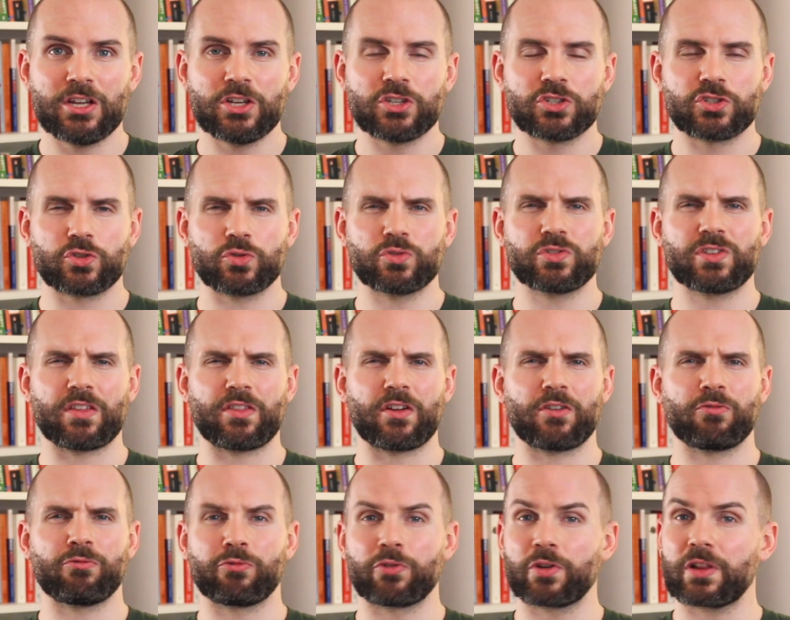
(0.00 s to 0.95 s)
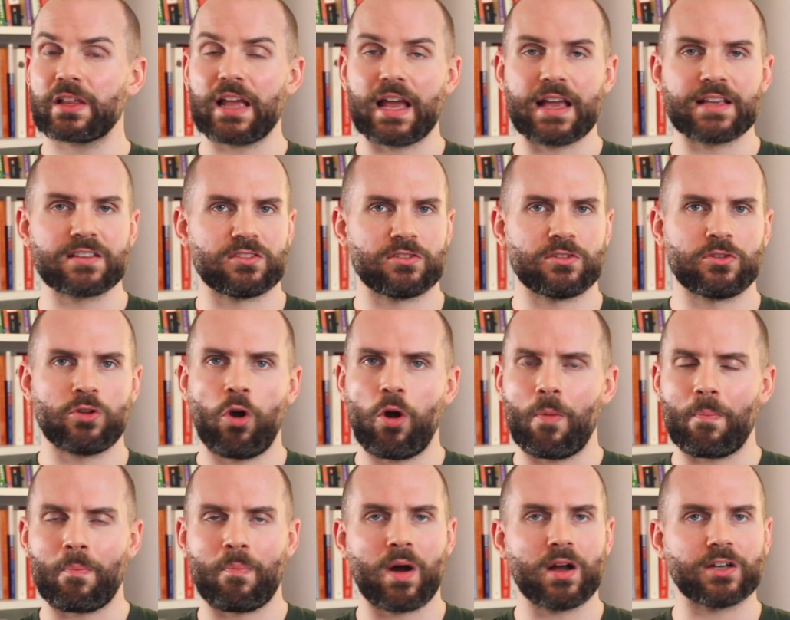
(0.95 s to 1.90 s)
shows that there really is
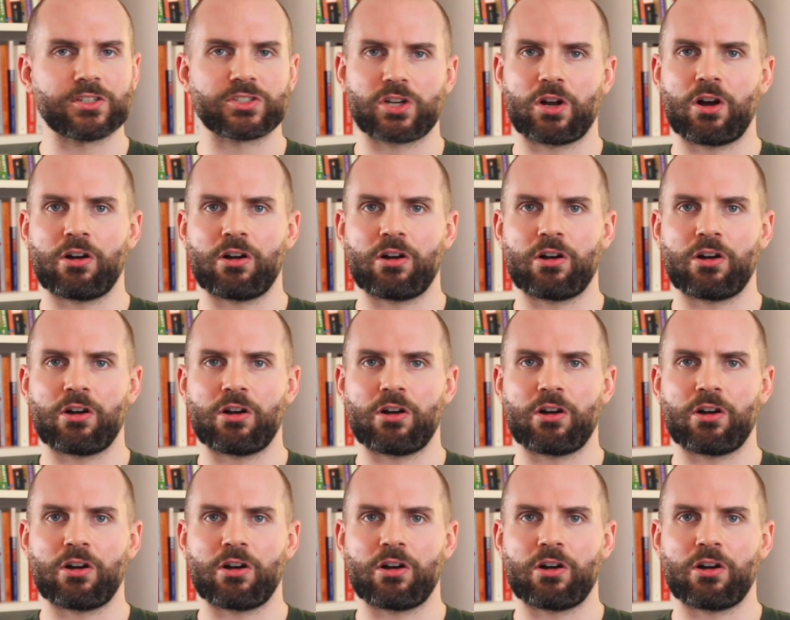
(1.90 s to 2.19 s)
not much